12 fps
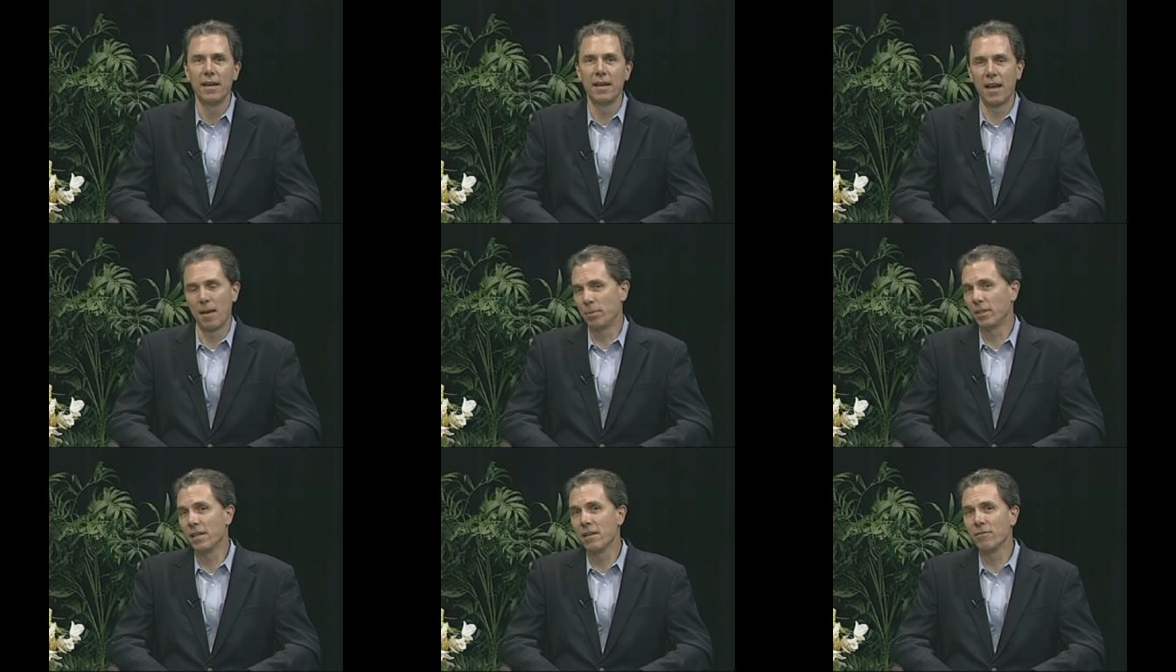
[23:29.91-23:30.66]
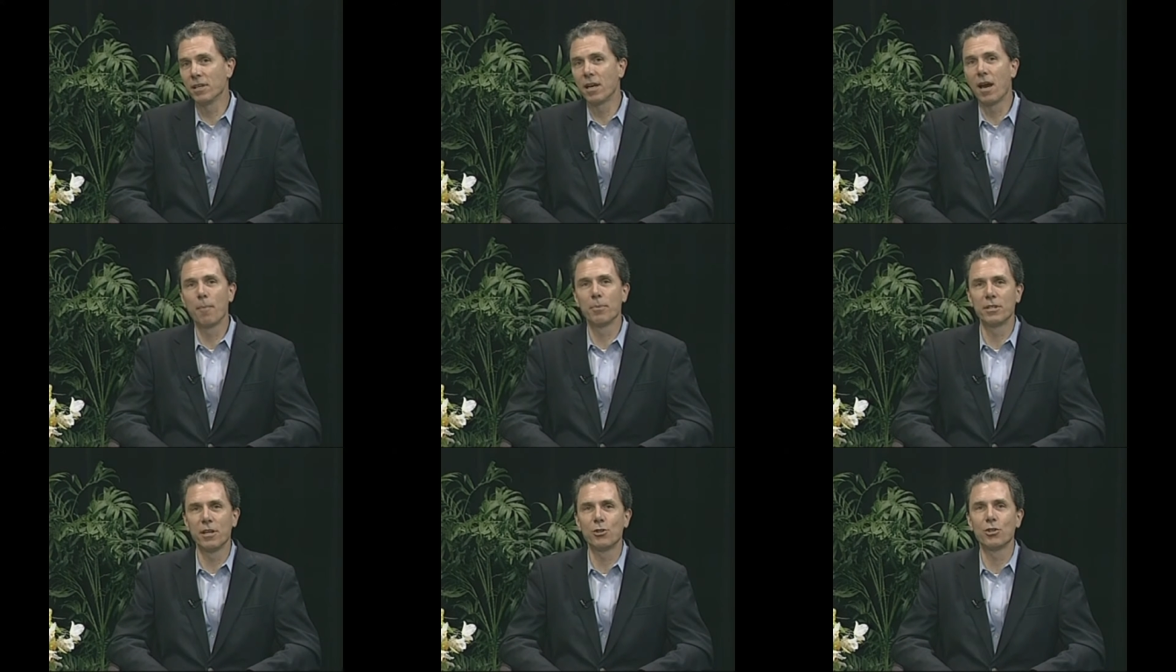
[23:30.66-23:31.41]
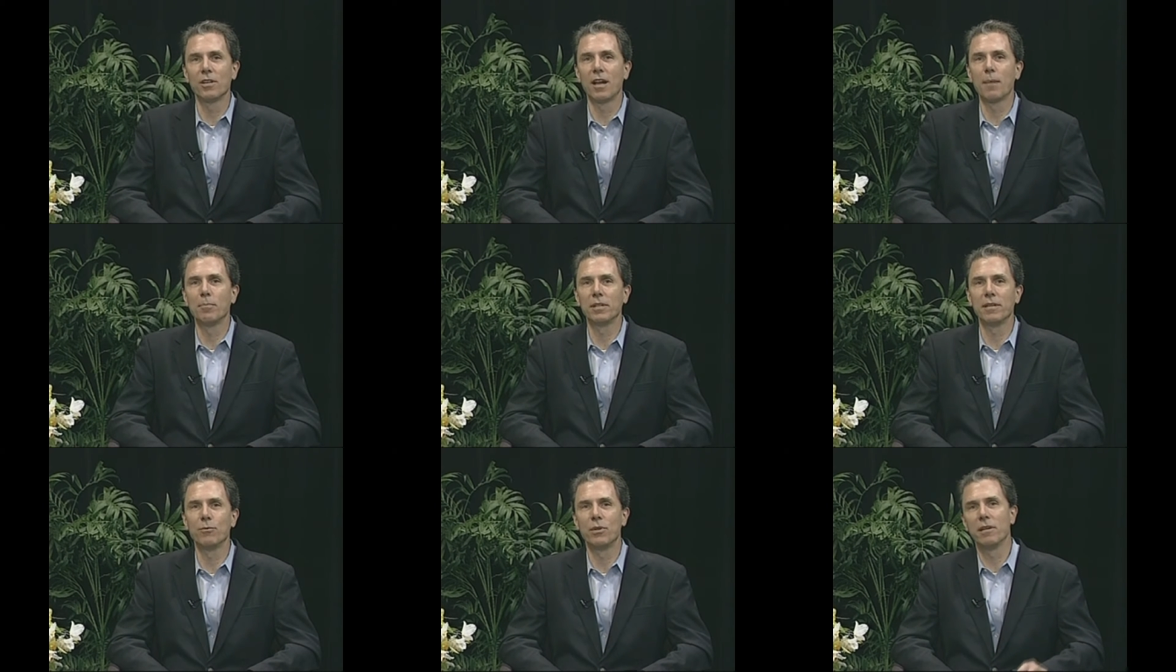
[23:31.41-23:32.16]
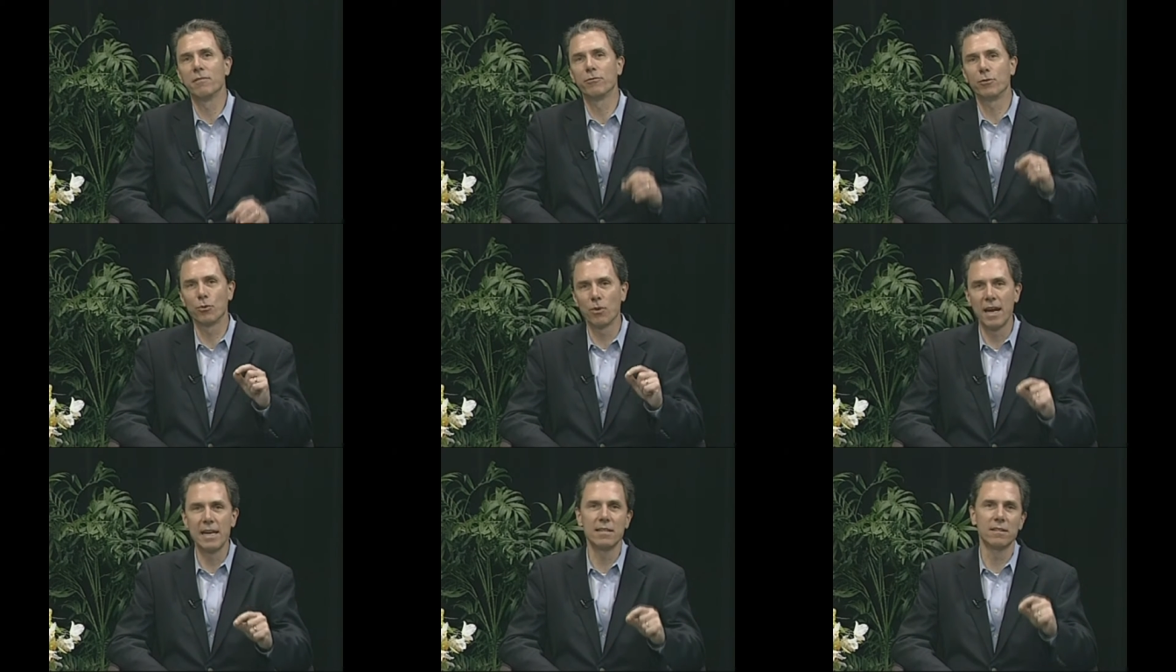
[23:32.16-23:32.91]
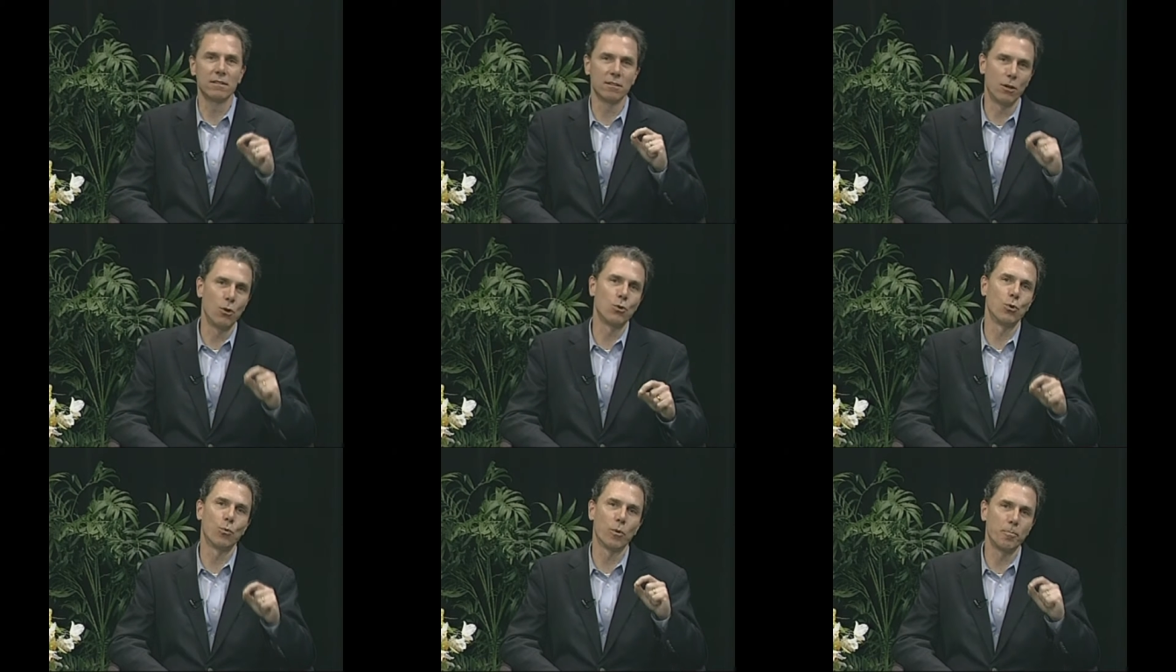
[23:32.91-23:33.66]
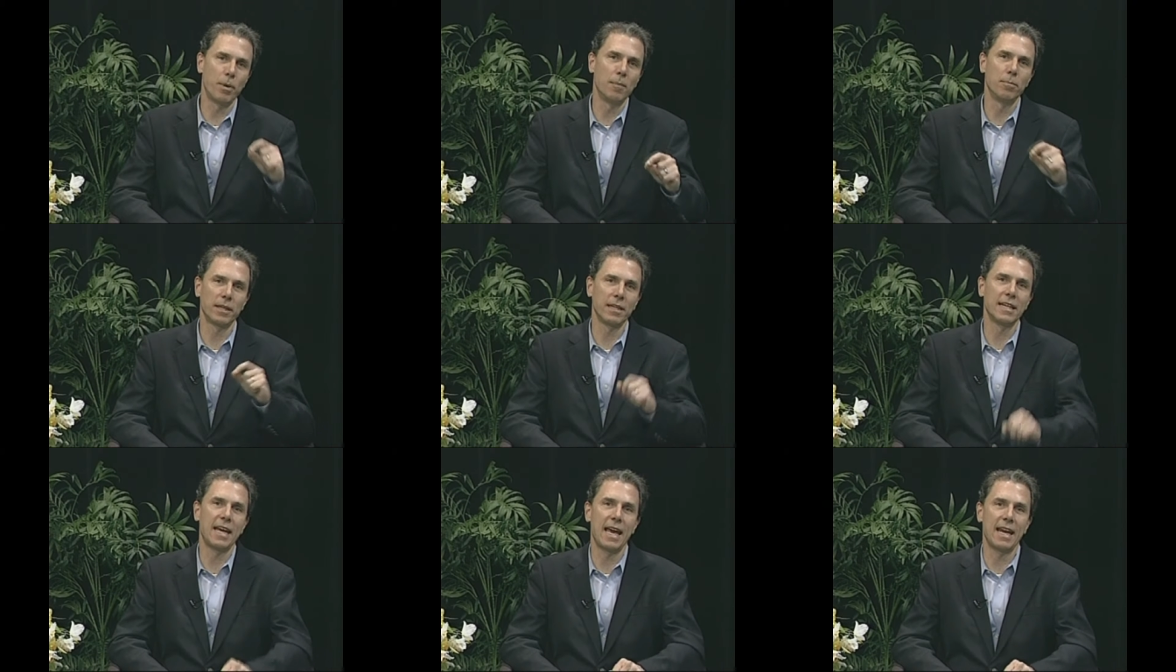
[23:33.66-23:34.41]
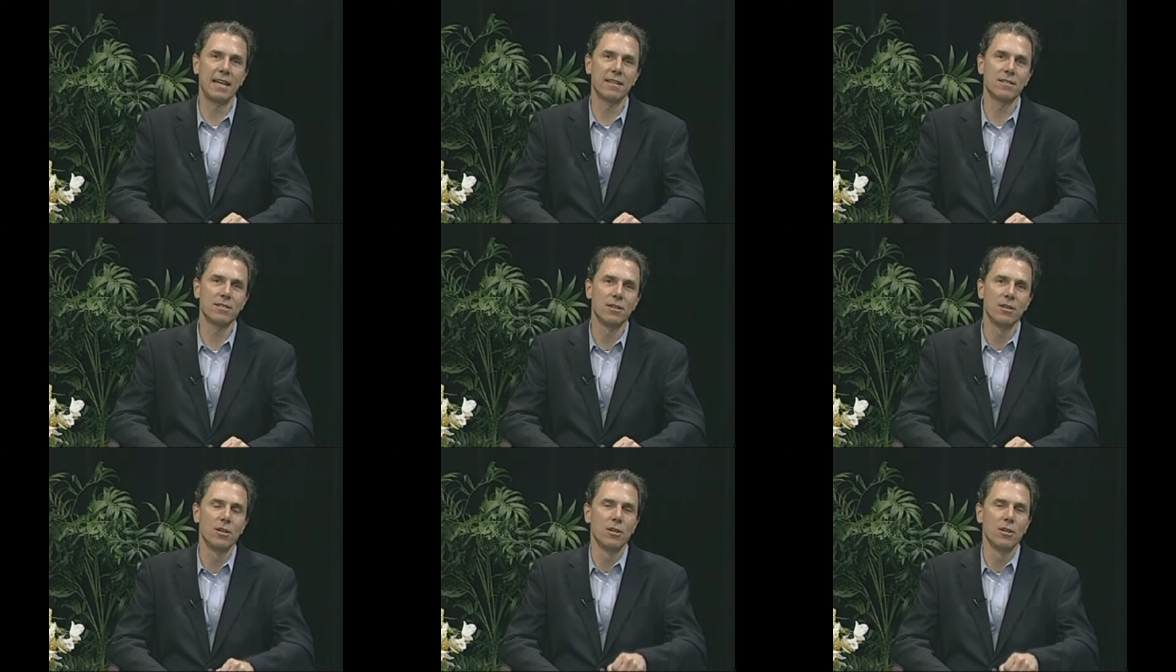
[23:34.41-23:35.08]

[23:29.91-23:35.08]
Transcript: And I believe in competition. I believe we have great local Republican candidates